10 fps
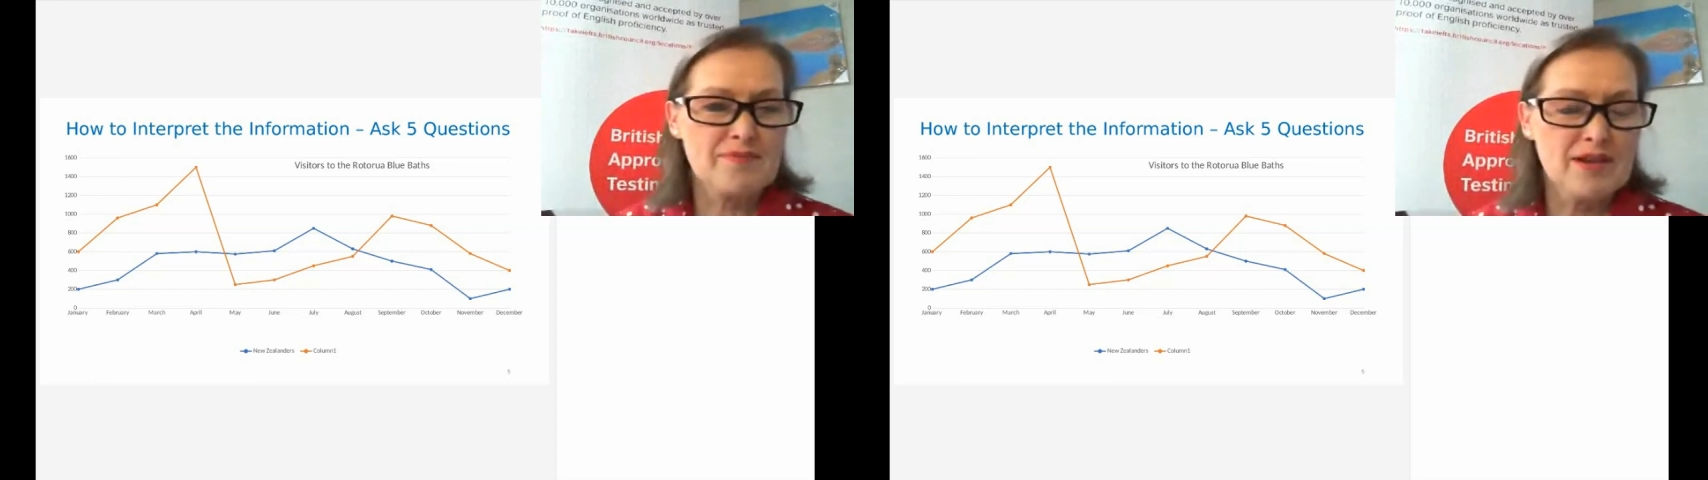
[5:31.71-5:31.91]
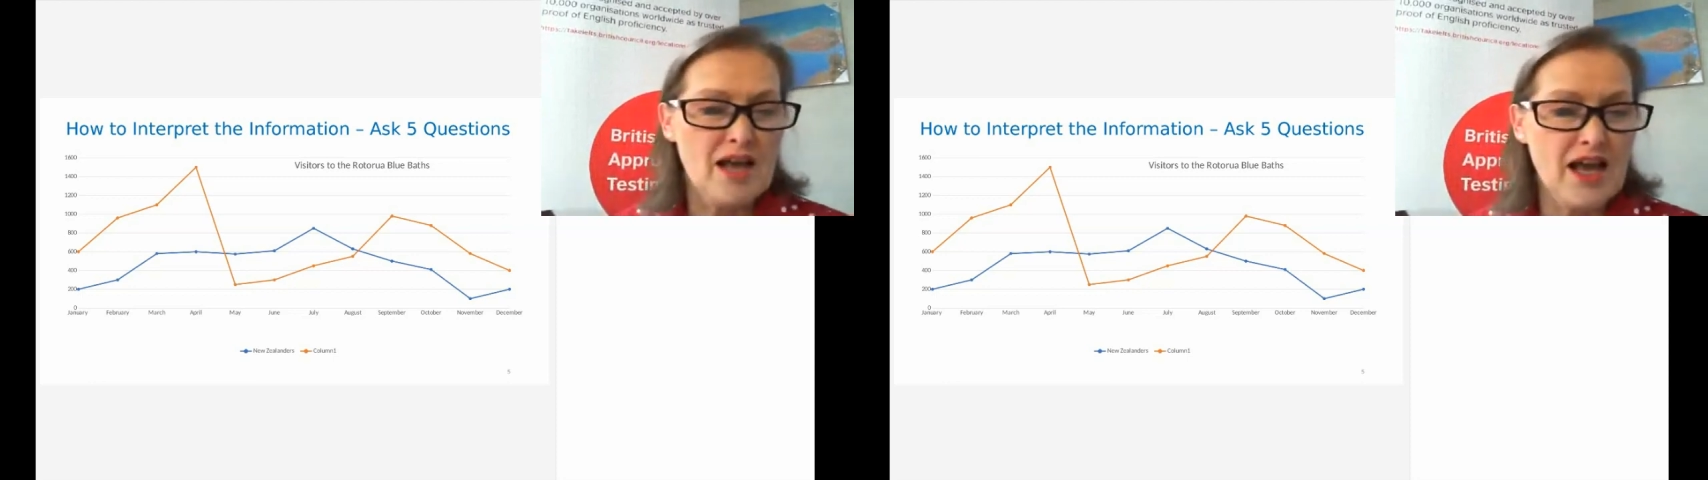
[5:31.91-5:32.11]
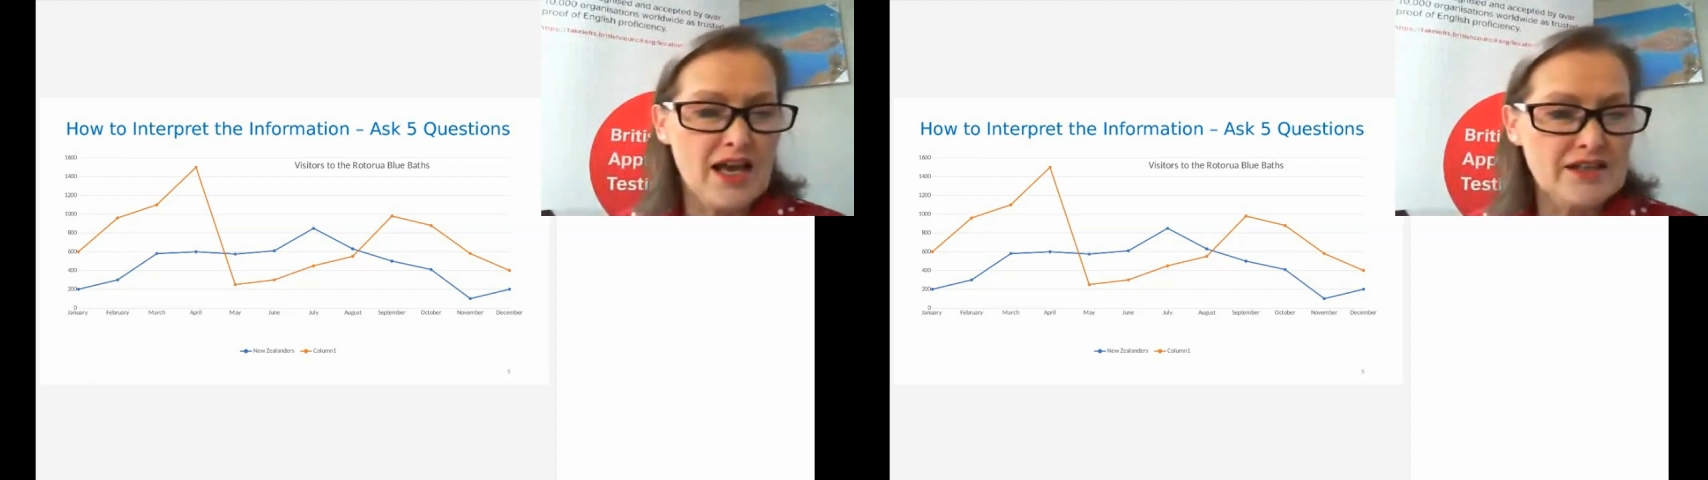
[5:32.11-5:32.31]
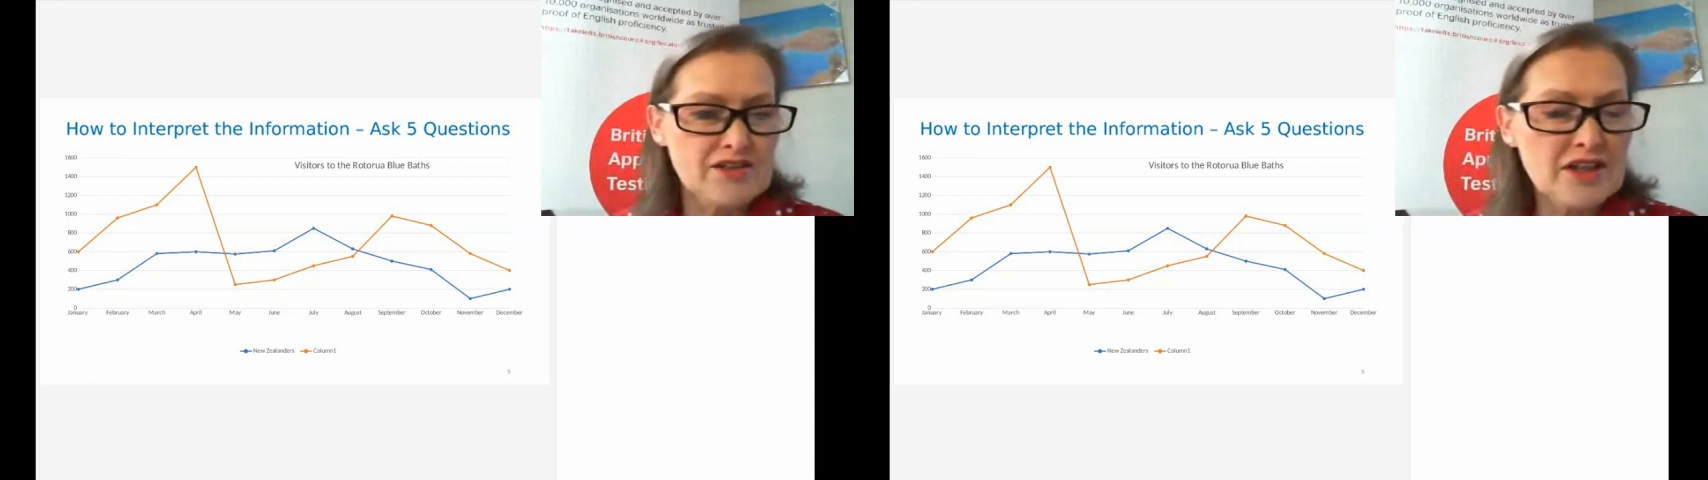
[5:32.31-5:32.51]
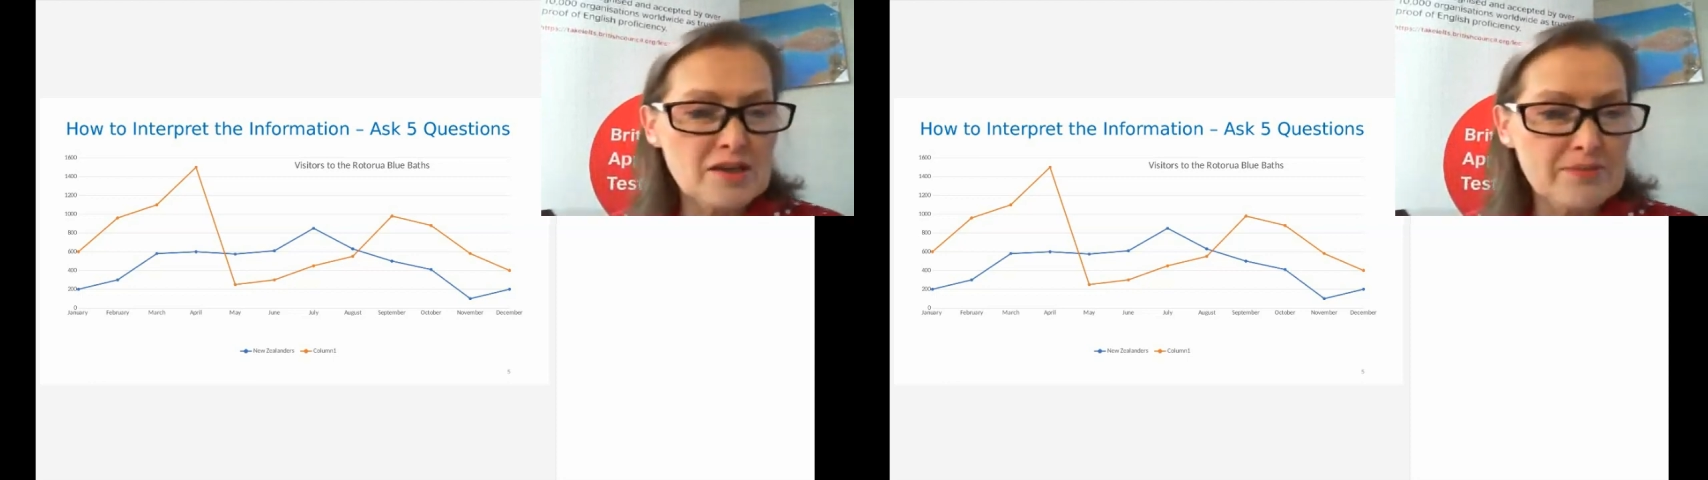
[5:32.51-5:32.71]
think
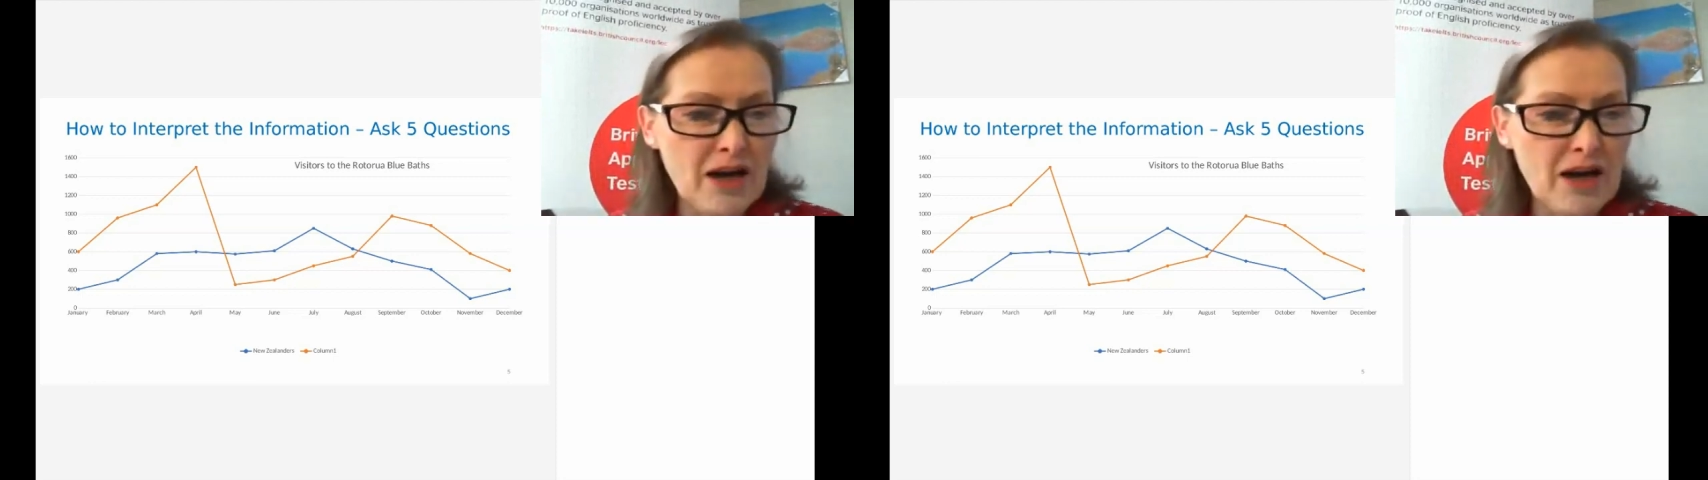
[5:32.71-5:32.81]
about